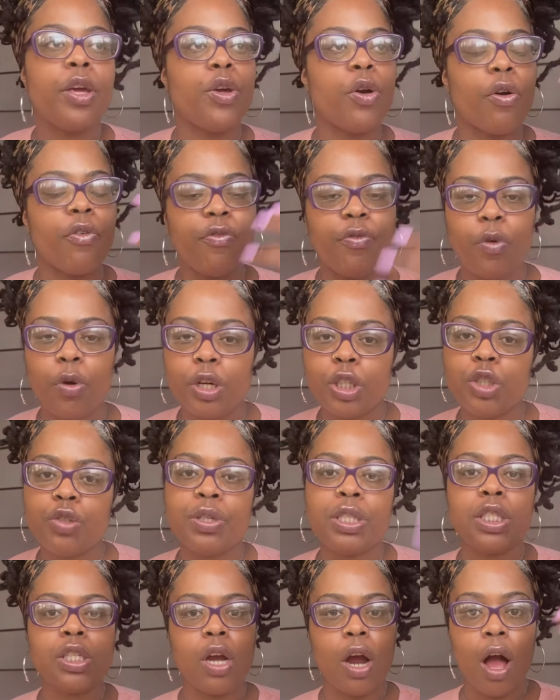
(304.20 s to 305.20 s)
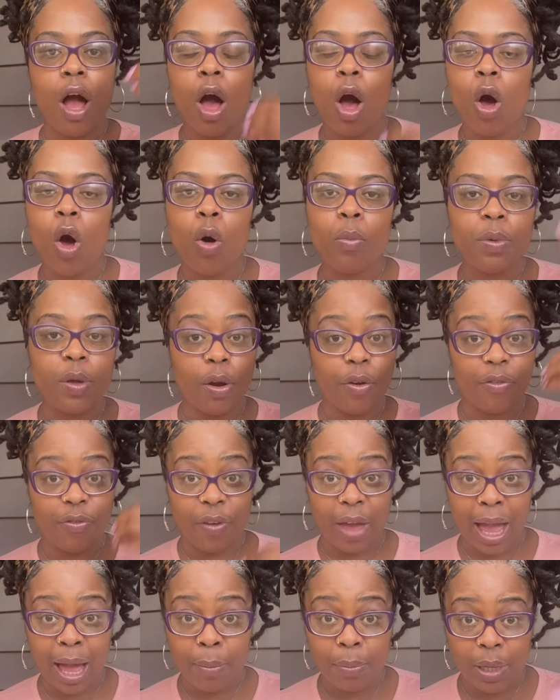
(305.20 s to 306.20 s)
your fortress, your home, your
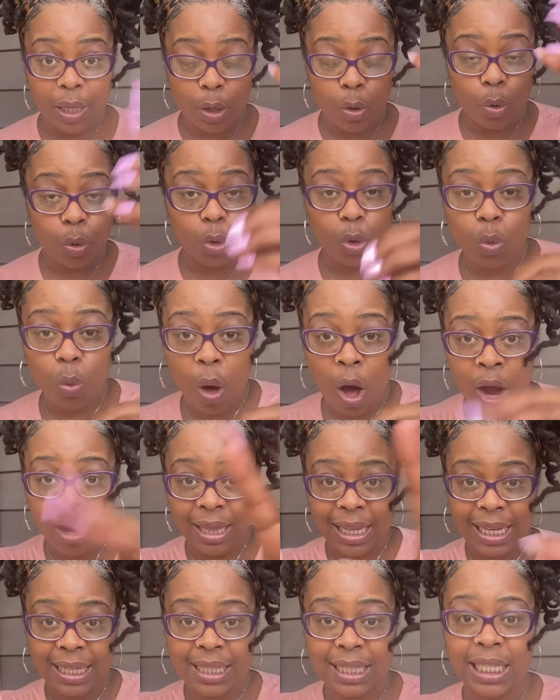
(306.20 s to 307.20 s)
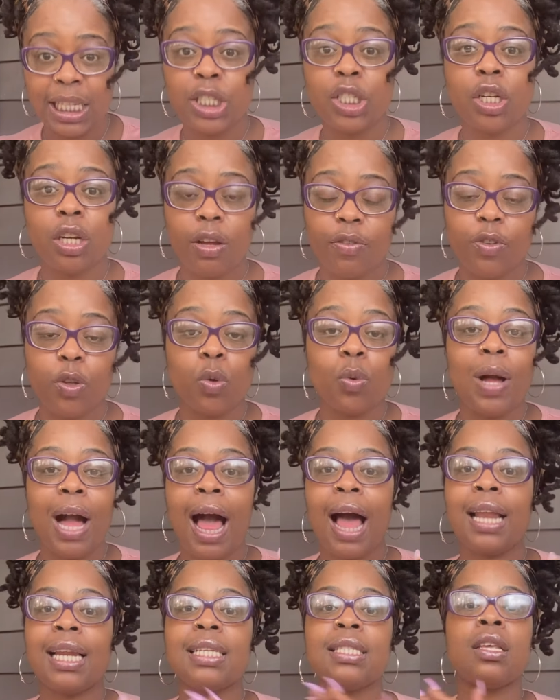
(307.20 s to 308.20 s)
family, who you are, the extension of you,
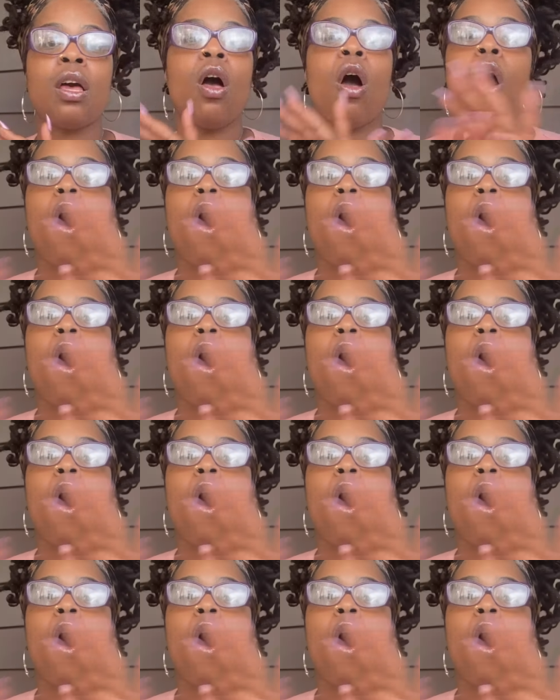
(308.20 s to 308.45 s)
Goddess,